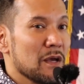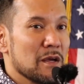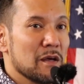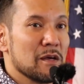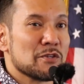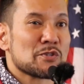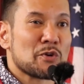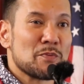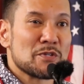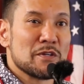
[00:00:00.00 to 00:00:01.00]
a
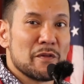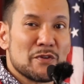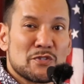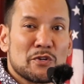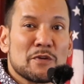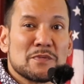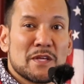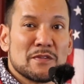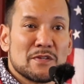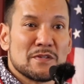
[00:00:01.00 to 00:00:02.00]
description of the
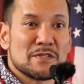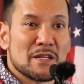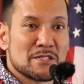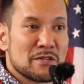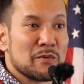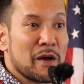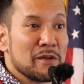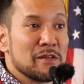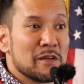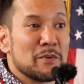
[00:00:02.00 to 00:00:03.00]
circumstances that's
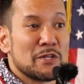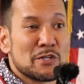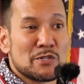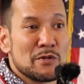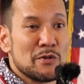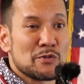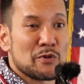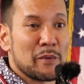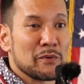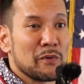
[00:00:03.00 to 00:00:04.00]
surrounding the petition to use
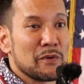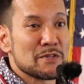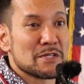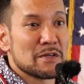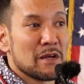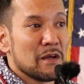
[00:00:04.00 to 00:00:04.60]
tribal courts,